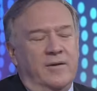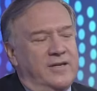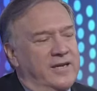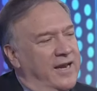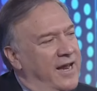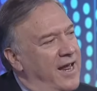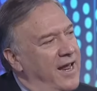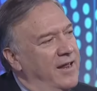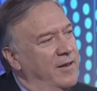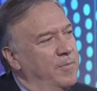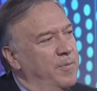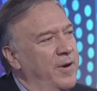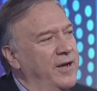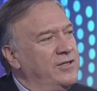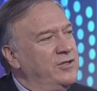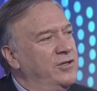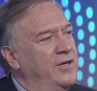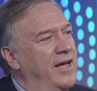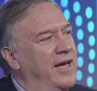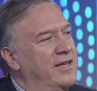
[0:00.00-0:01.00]
Today, the
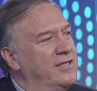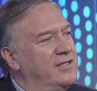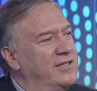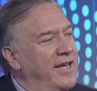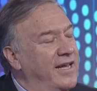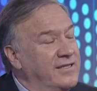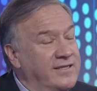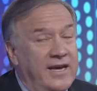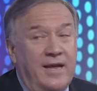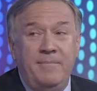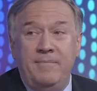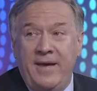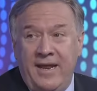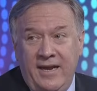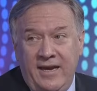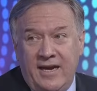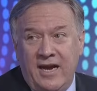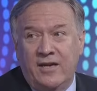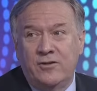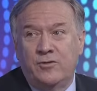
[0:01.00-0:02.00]
President of the United States and
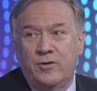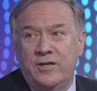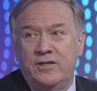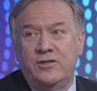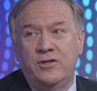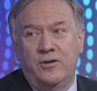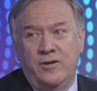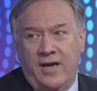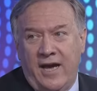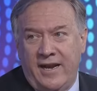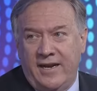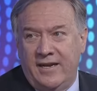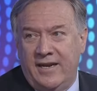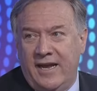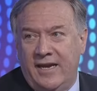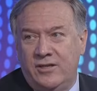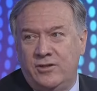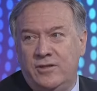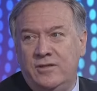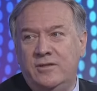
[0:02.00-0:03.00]
many countries, the United
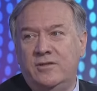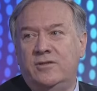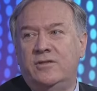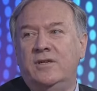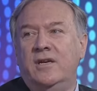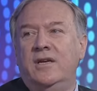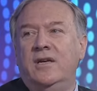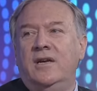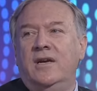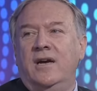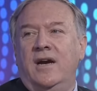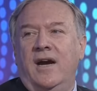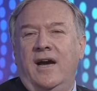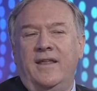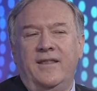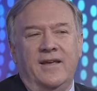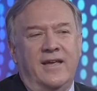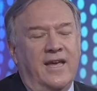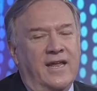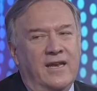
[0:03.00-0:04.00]
Nations, I
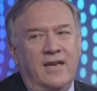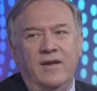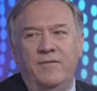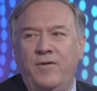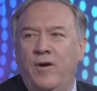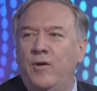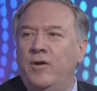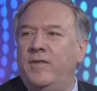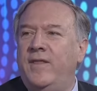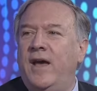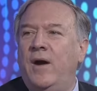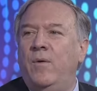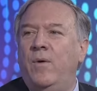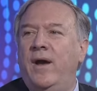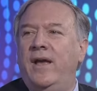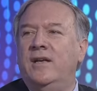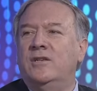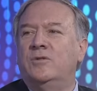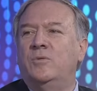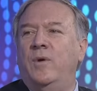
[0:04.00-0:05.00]
think India voted that
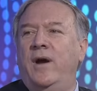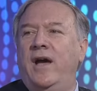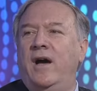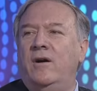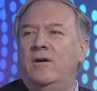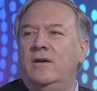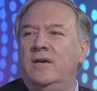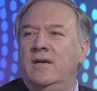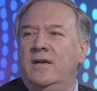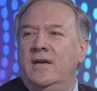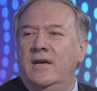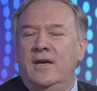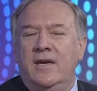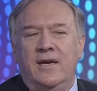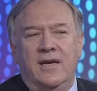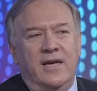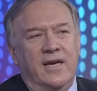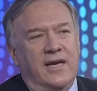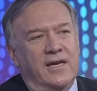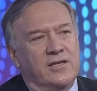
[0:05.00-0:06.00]
way as well,
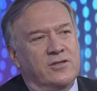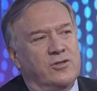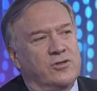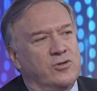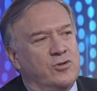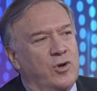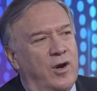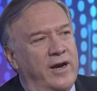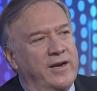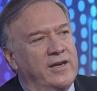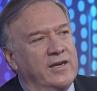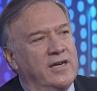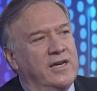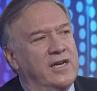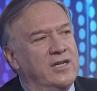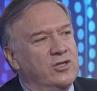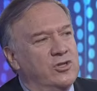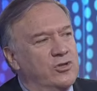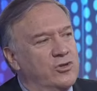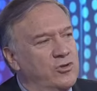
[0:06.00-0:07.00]
is trying to
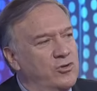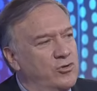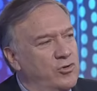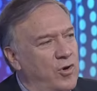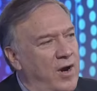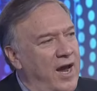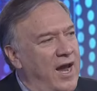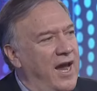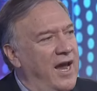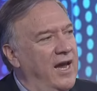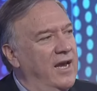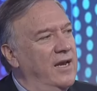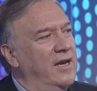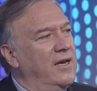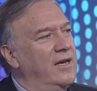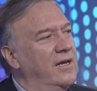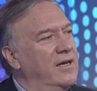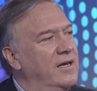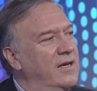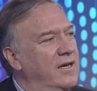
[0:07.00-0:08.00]

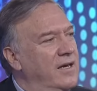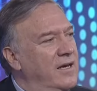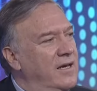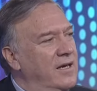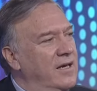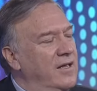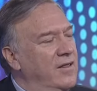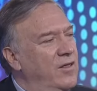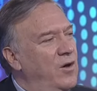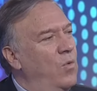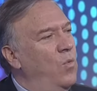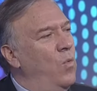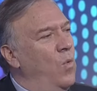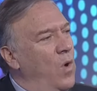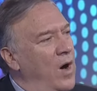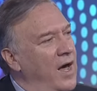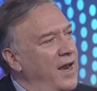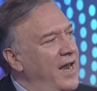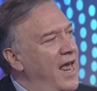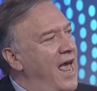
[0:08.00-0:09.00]
constrain the
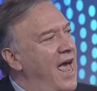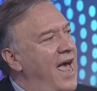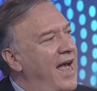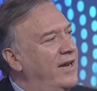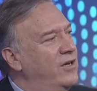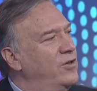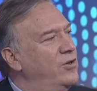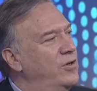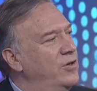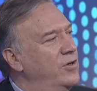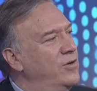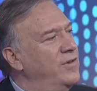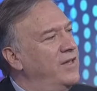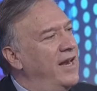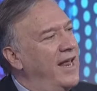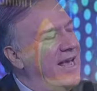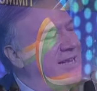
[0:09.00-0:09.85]
one actor that